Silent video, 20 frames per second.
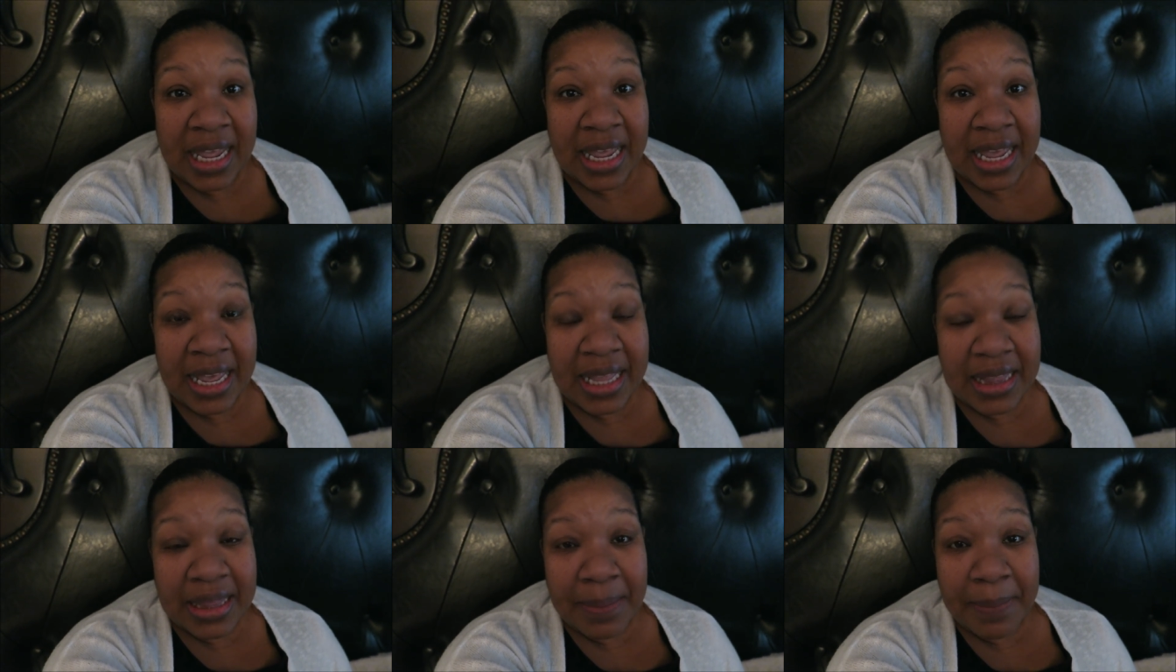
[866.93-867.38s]

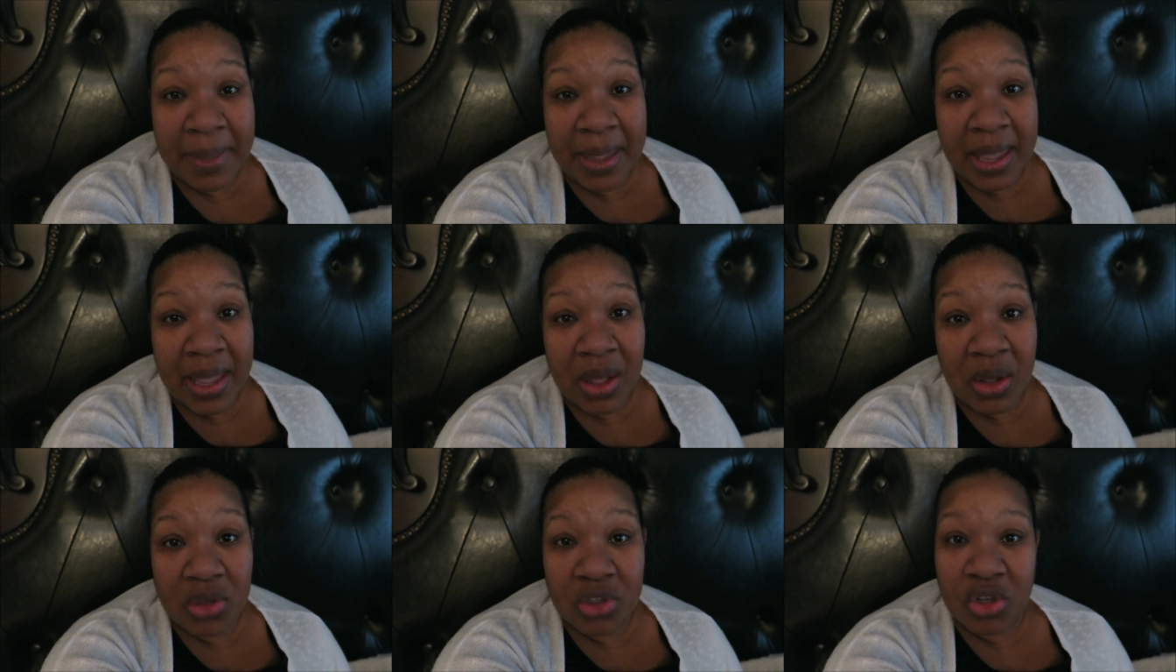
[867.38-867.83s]
Hit the
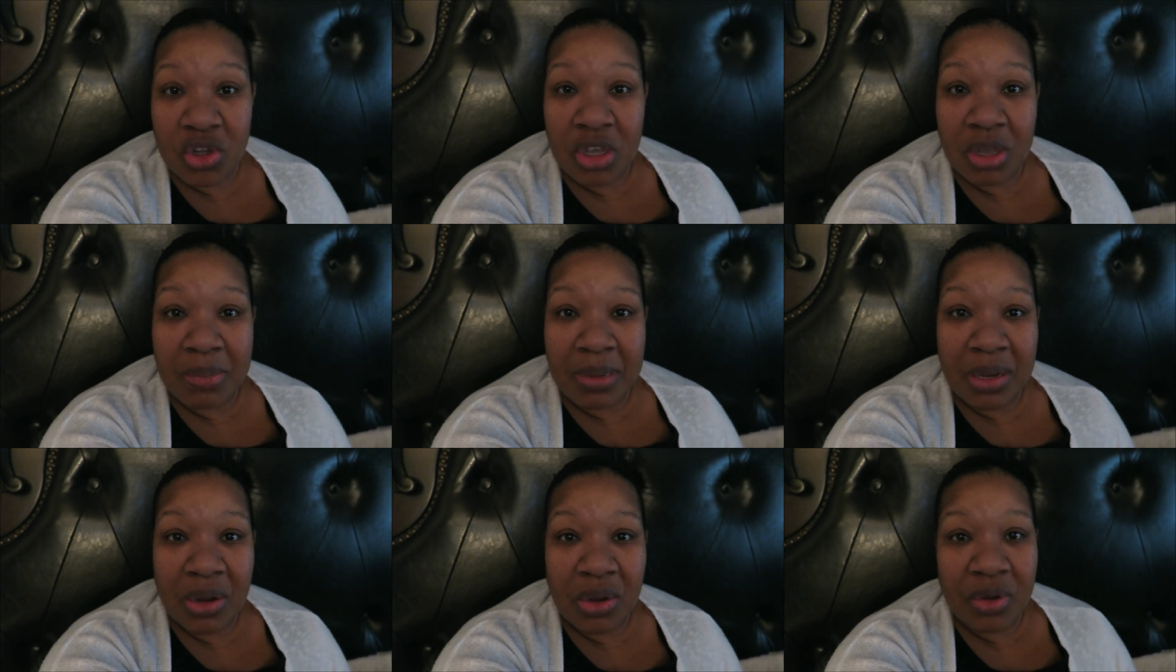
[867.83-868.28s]
bell so you
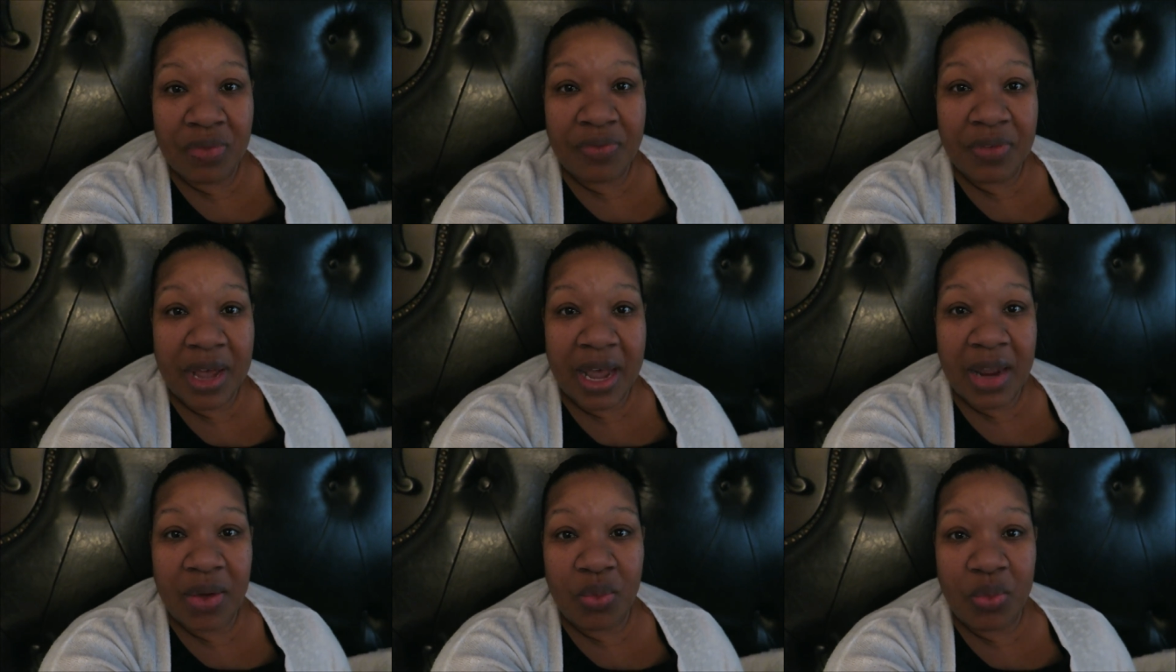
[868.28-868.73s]
can be
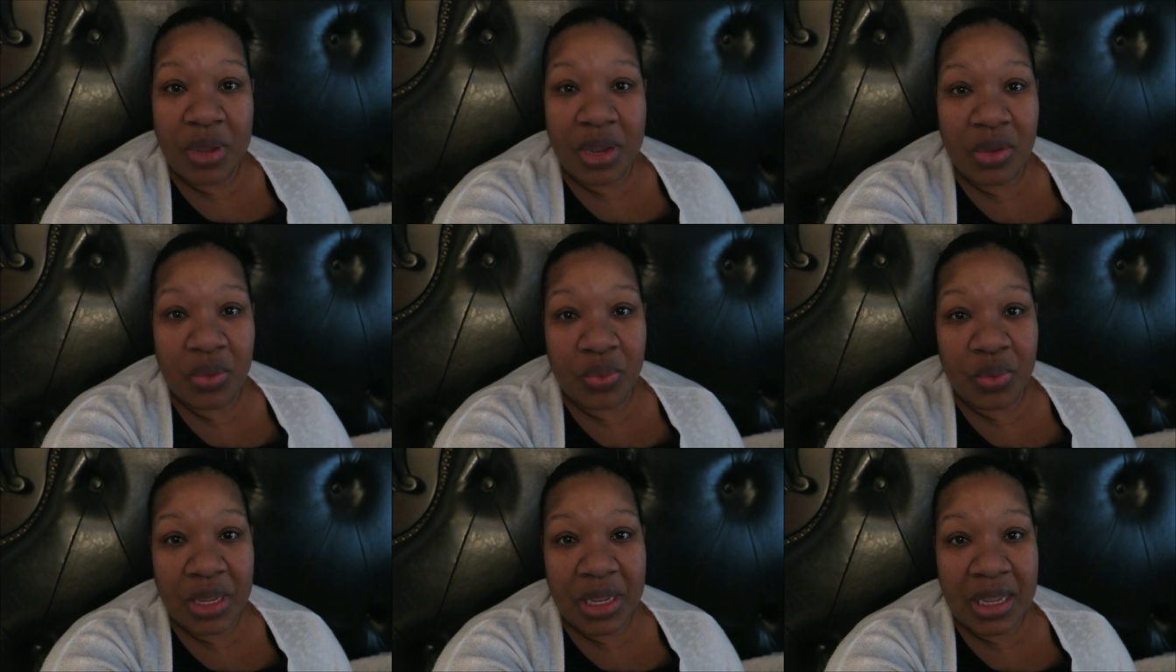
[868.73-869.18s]
notified
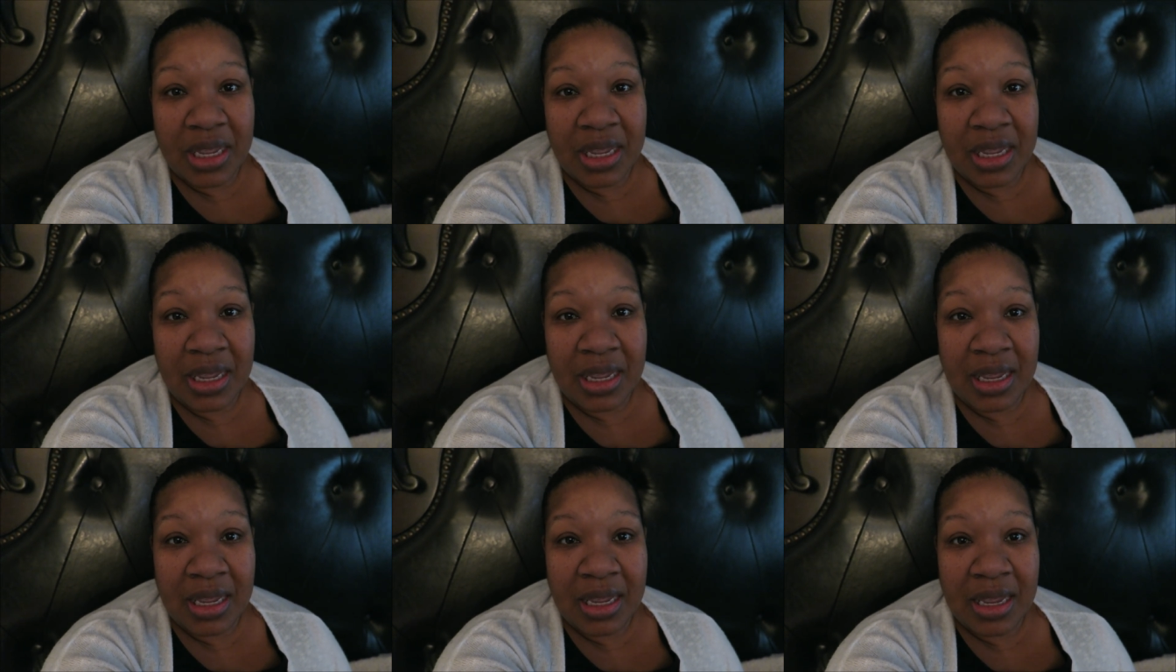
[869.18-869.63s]
when
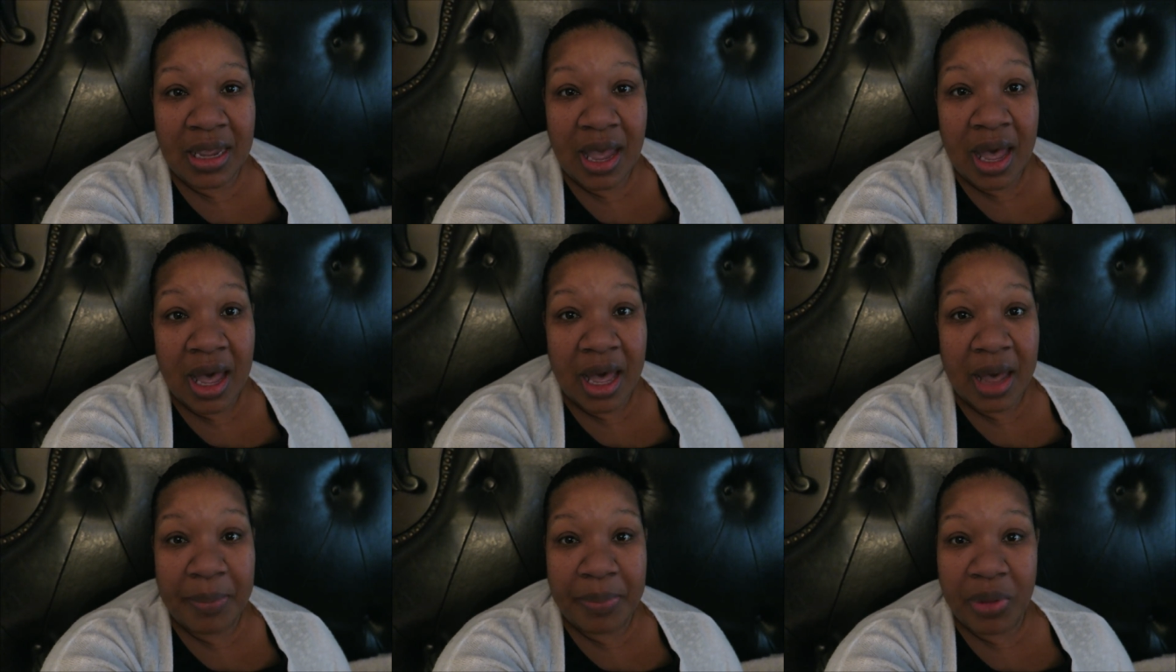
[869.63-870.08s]
we
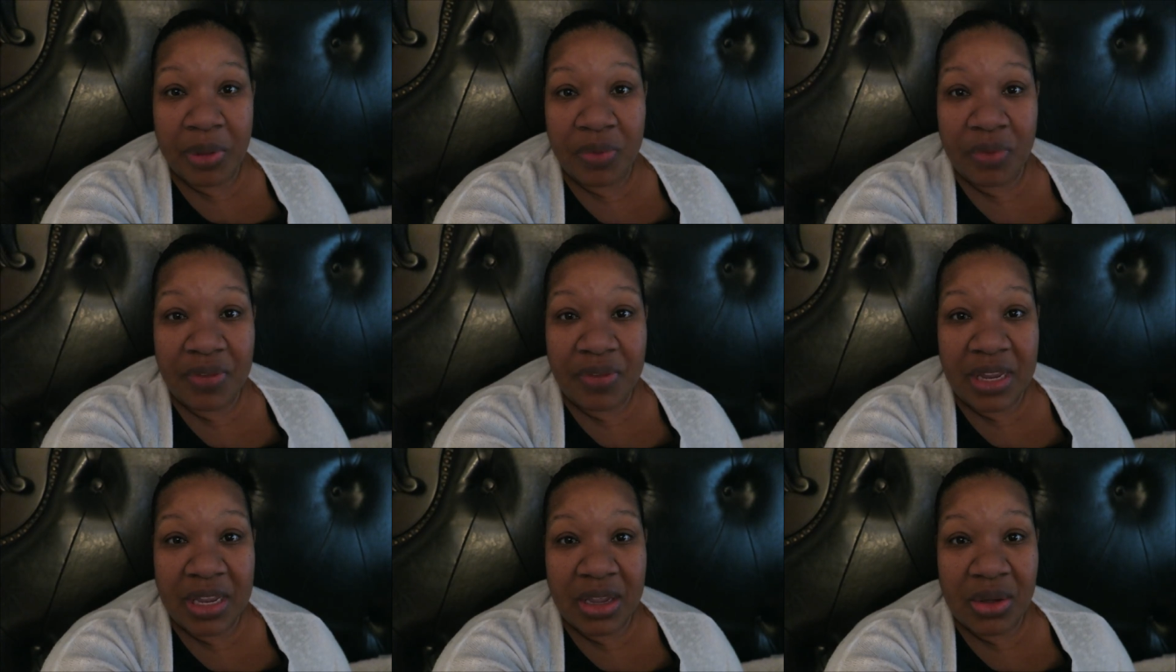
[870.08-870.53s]
upload
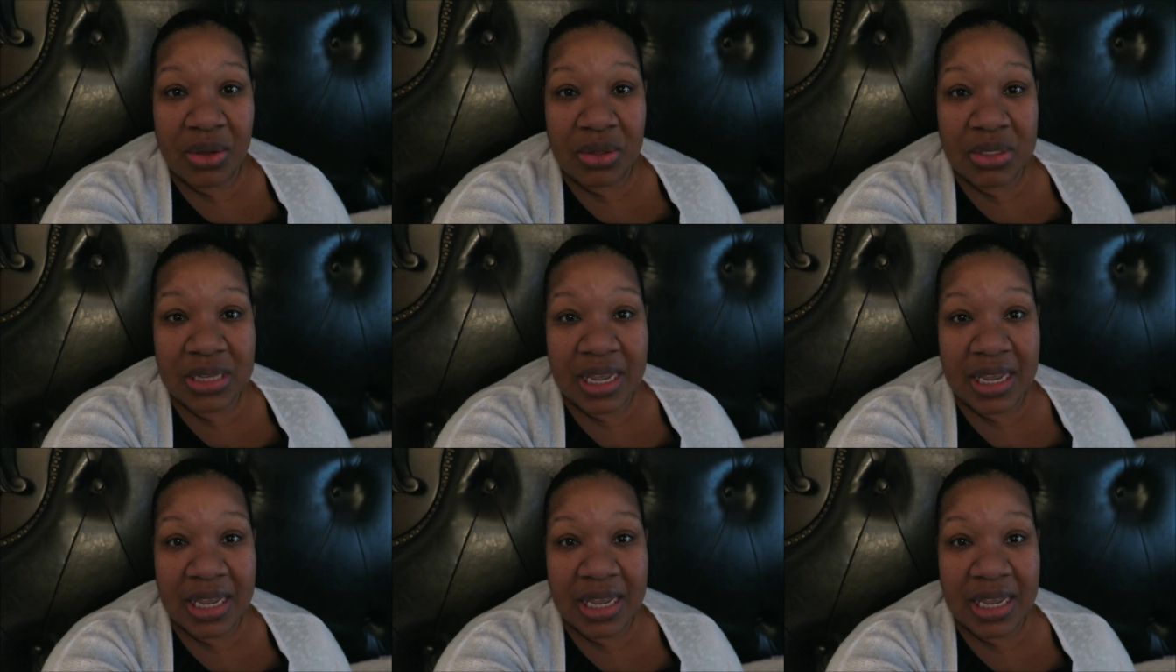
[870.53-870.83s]
videos.